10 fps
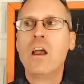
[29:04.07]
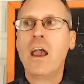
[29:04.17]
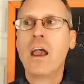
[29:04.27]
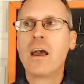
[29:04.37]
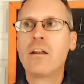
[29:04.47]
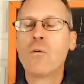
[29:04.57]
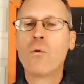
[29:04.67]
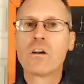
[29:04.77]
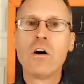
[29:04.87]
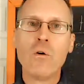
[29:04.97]
And
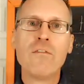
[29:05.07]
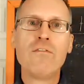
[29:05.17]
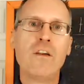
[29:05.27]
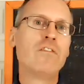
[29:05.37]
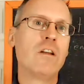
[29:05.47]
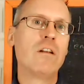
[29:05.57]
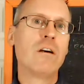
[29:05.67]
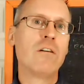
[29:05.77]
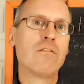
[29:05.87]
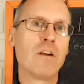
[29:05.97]
what a coefficient
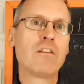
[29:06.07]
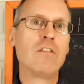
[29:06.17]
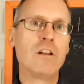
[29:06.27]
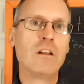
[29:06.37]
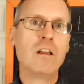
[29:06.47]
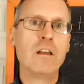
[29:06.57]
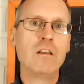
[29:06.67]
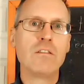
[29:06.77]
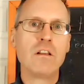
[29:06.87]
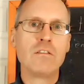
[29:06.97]
of friction
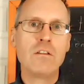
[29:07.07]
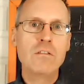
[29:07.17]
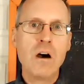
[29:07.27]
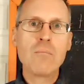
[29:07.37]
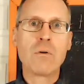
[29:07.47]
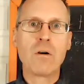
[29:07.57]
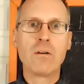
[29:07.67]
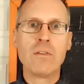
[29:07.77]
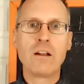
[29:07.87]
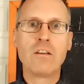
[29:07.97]
is, it's a number
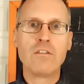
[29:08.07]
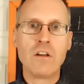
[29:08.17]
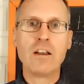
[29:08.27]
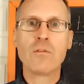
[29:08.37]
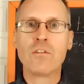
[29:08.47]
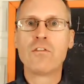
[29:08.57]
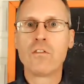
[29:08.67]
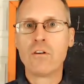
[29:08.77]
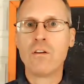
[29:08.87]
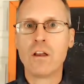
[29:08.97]
that's assigned to a
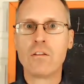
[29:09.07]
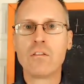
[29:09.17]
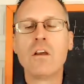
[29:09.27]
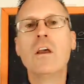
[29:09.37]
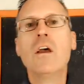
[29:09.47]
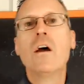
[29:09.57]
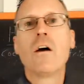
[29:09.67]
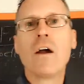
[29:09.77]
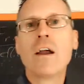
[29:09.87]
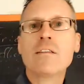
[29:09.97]
surface,
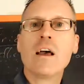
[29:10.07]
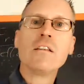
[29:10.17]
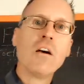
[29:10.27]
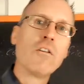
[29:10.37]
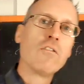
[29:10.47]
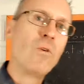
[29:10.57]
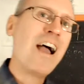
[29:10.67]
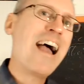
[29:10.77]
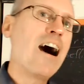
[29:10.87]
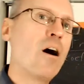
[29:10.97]
all right, that tells you
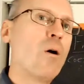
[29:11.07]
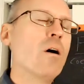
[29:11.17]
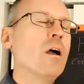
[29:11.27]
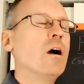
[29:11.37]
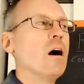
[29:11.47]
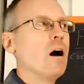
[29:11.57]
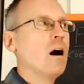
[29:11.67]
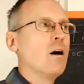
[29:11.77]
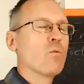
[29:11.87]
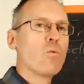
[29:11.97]
how
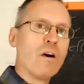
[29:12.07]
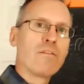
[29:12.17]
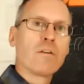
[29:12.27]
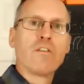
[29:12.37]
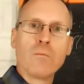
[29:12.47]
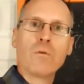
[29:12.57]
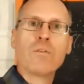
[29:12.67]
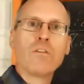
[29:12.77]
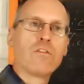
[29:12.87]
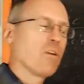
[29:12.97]
rough or smooth
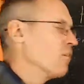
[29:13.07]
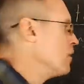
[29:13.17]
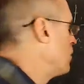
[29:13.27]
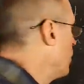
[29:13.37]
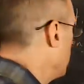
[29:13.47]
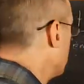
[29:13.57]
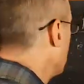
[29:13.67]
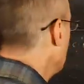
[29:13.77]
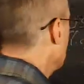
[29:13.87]
the surface is.